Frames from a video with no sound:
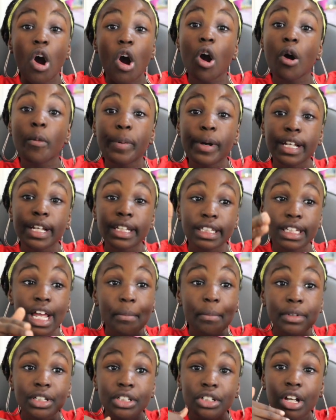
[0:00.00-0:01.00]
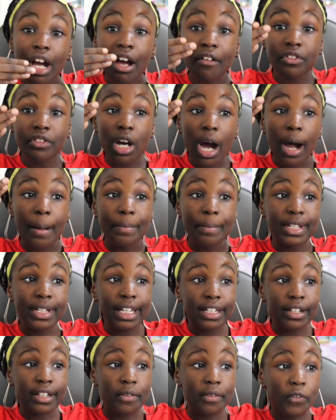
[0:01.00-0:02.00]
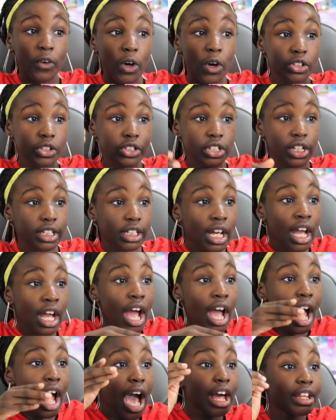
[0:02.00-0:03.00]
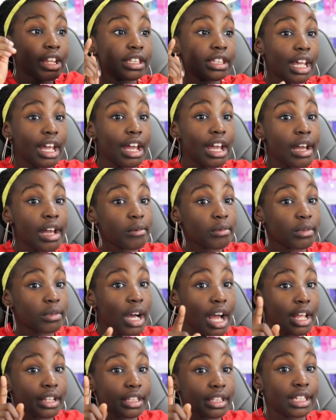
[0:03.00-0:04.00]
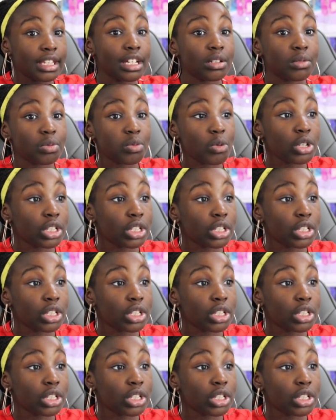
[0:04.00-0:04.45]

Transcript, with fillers: open, that means you have the updated version. And it and this will